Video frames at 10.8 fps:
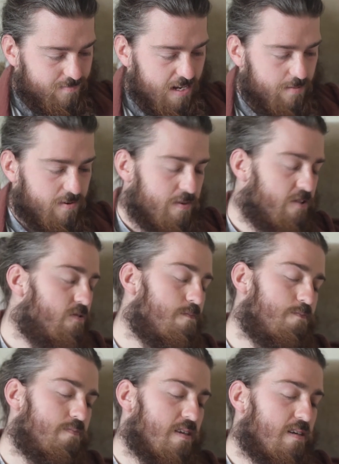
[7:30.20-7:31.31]
That'd be on my old
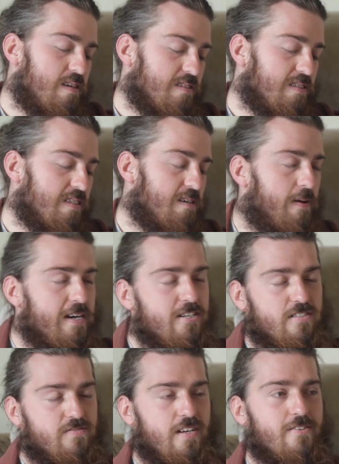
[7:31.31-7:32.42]
one. And I had
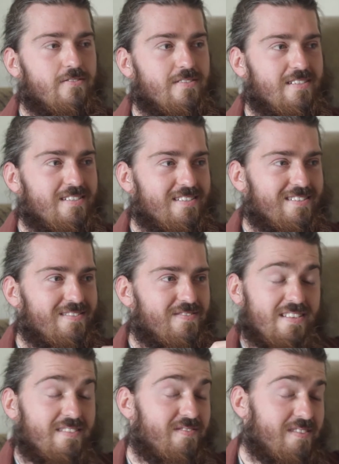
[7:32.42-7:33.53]
pages of notes
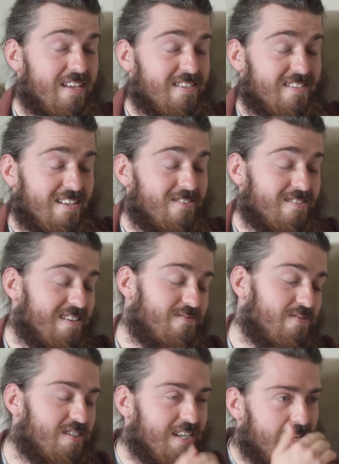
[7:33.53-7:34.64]
for the next day. I looked at it, and
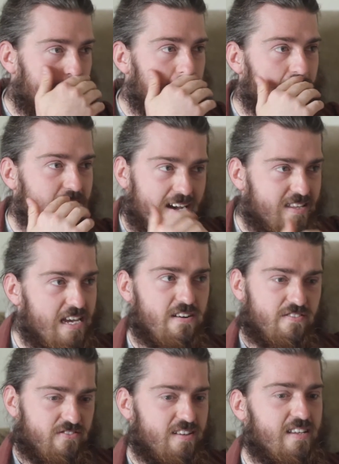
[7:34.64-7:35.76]
we just started coming up with idea
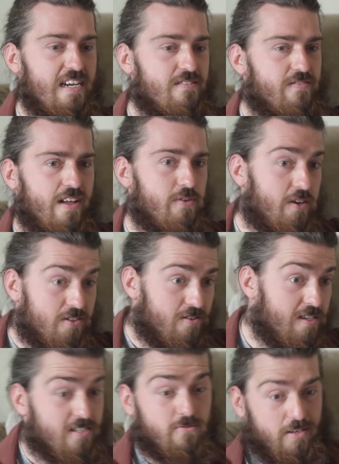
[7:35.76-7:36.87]
after idea of like, we could do
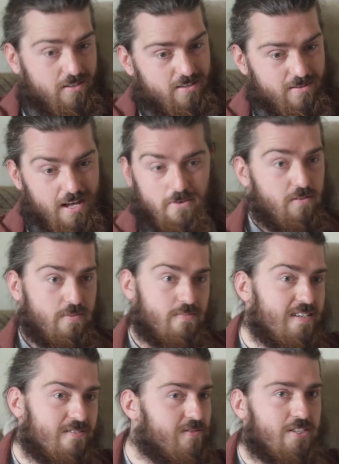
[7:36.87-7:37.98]
this or we could do that. Wouldn't it be
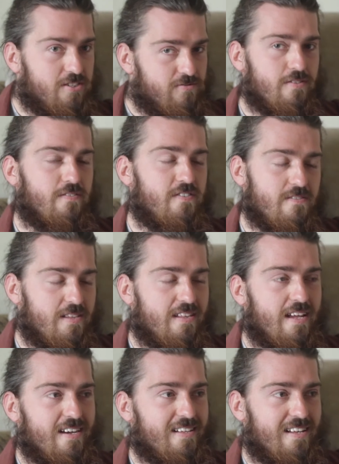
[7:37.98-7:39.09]
amazing? And we literally wrote the film in the
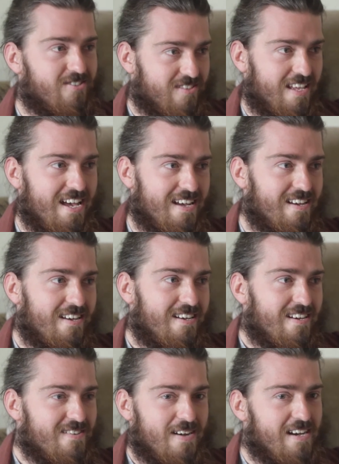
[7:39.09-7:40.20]
night, like just there.
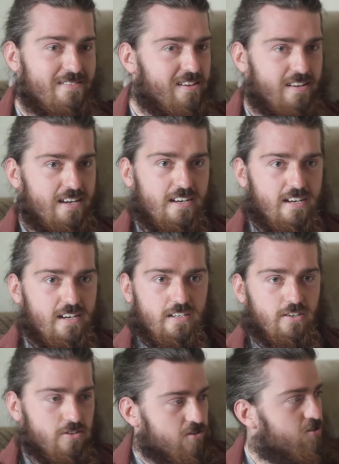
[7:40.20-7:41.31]
And Martin thought,
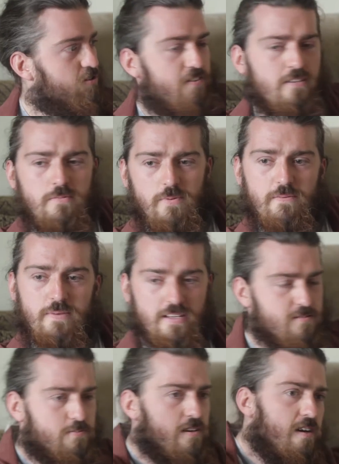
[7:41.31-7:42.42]
"You're going to do a film about me?
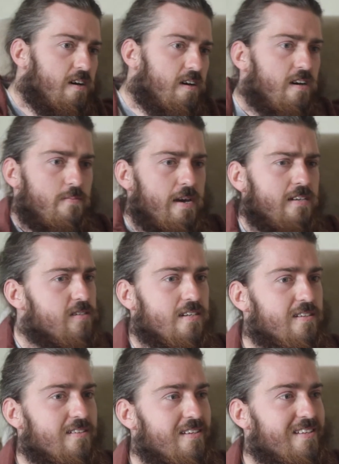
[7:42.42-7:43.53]
It's be
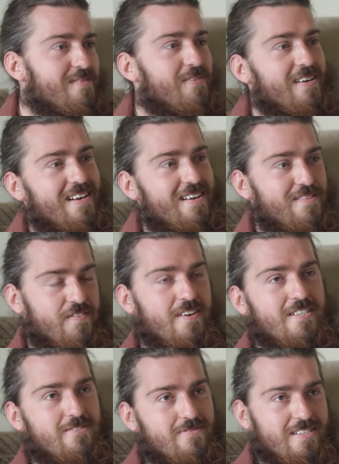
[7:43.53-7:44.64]
amazing." But at
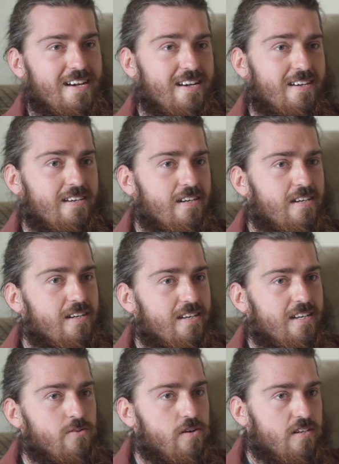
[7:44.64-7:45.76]
first it was like
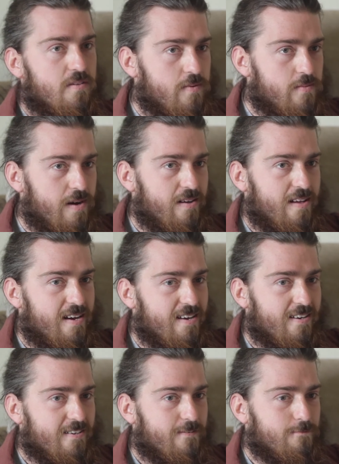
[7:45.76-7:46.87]
he wanted it to be about
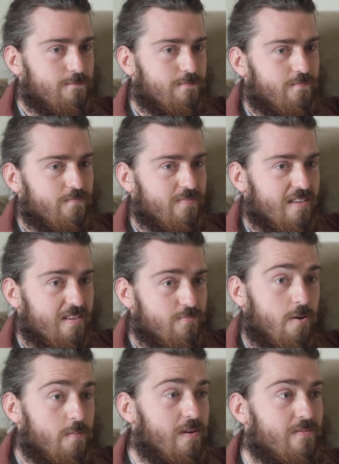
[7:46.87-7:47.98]
like
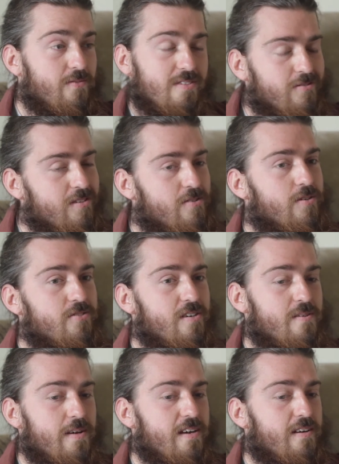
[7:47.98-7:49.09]
proper, and we was like, "Well, no, we'll do
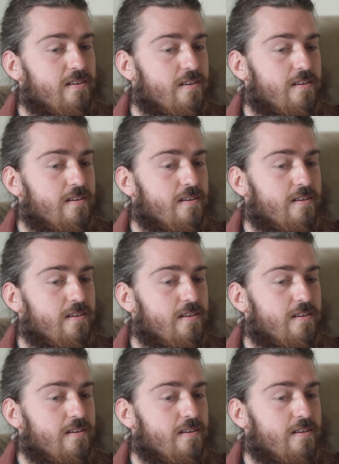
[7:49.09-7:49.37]
it a bit